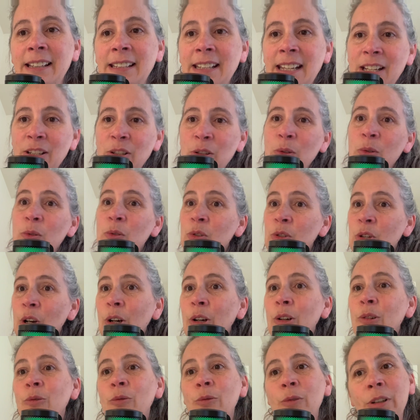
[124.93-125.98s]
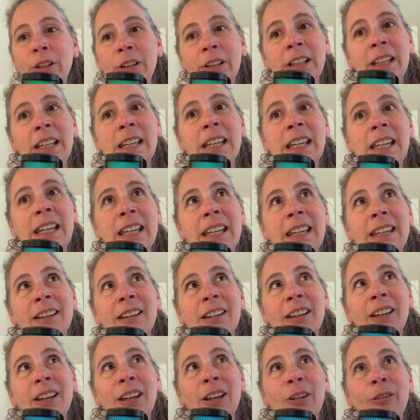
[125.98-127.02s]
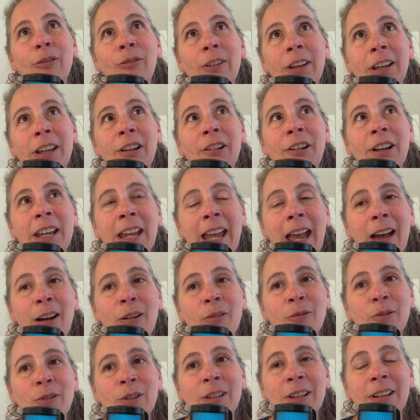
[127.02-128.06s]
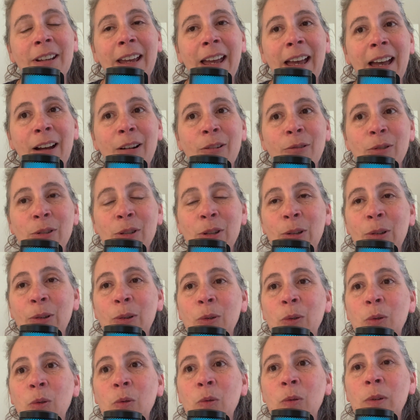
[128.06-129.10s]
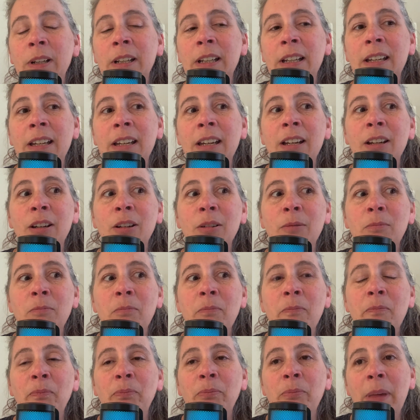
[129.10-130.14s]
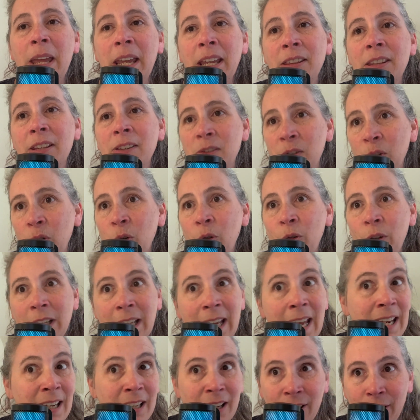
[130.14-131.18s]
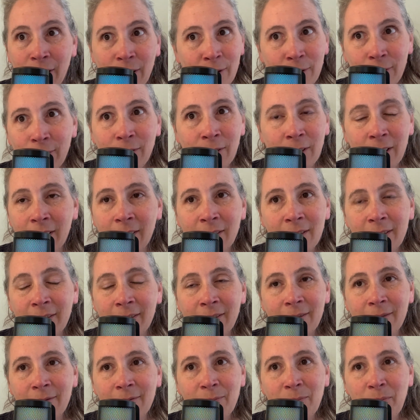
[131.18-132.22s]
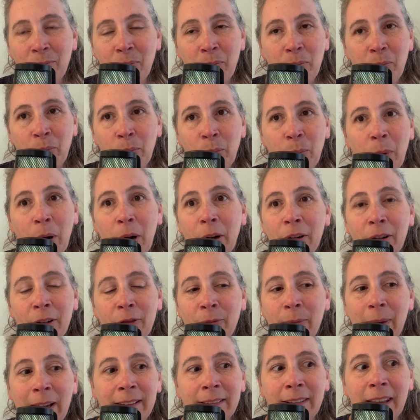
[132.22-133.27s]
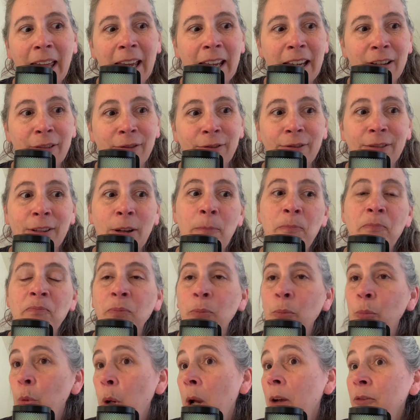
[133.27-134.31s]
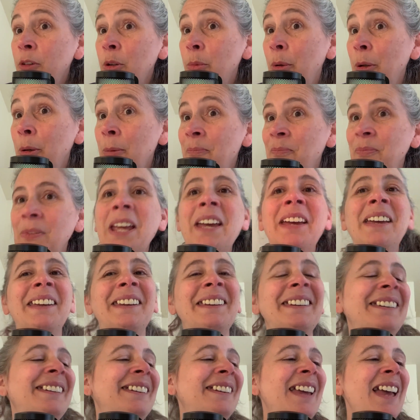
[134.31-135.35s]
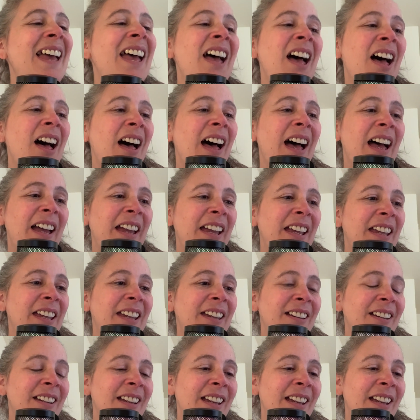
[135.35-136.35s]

need to start really figuring out how to make this creative part of my life profitable. I